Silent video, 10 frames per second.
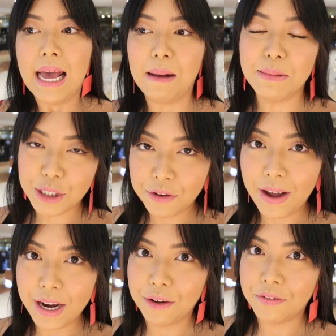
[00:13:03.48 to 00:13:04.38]
I'm such a
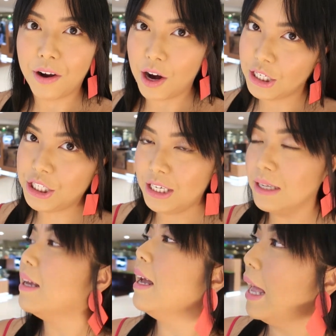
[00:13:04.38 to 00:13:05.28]
fan of Archie
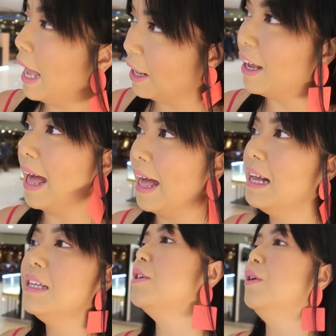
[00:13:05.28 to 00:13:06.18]
and the gang.
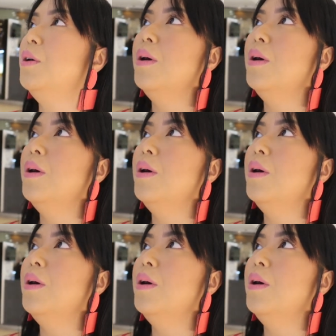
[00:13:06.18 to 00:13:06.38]
So